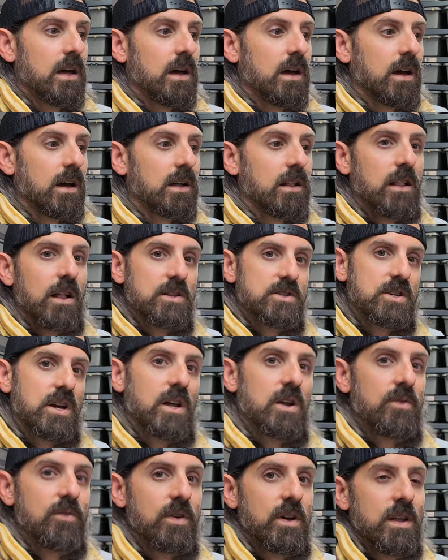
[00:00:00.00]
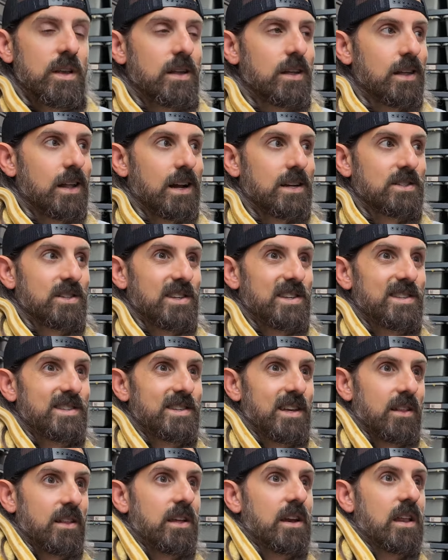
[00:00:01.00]
a clutch out of it and actually
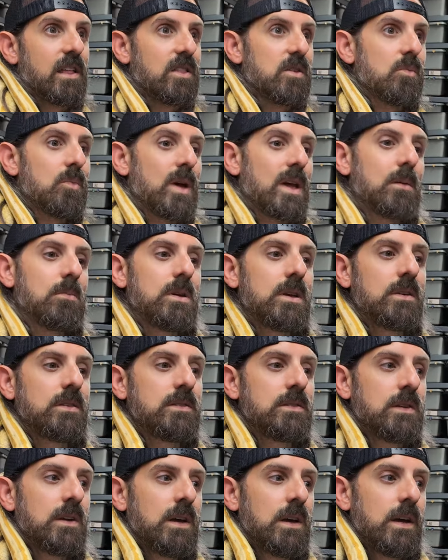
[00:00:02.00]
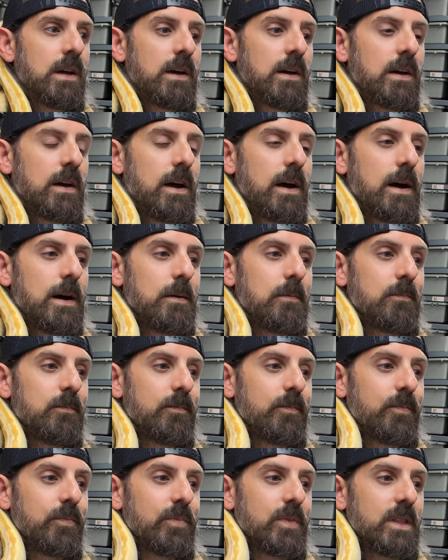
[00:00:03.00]
sell any of the babies, I
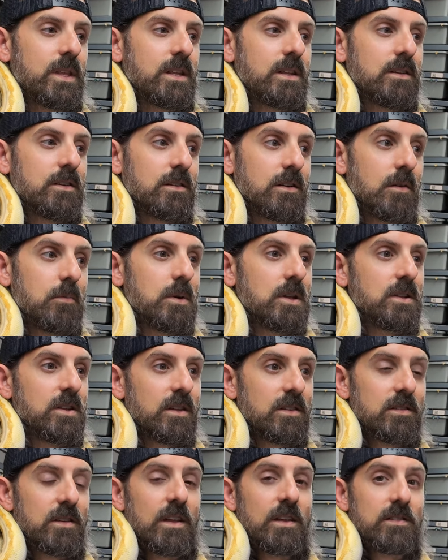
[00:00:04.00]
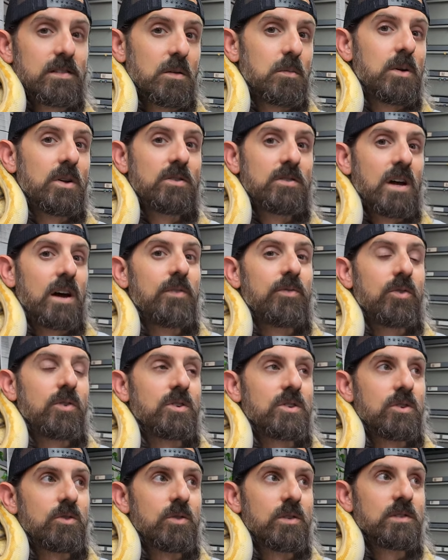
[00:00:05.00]
mean, it's going to be tough
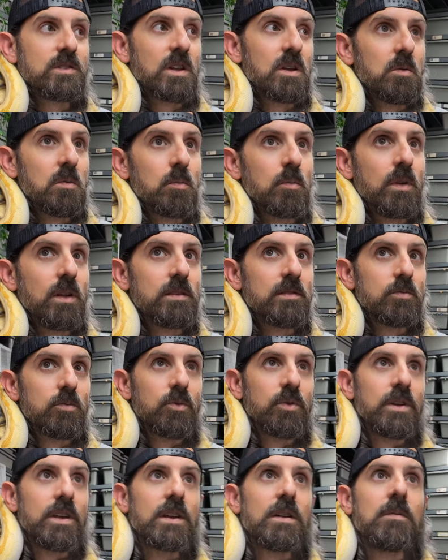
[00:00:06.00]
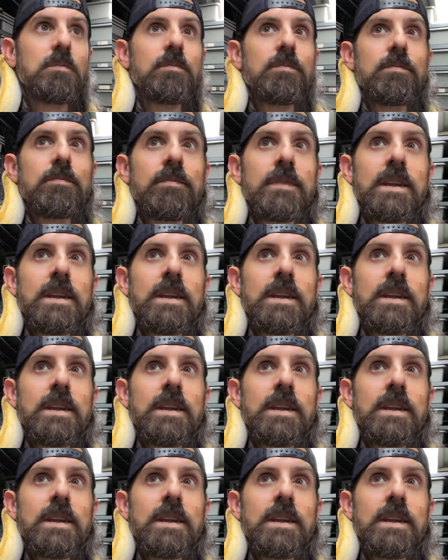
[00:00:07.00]
on you. It's really going to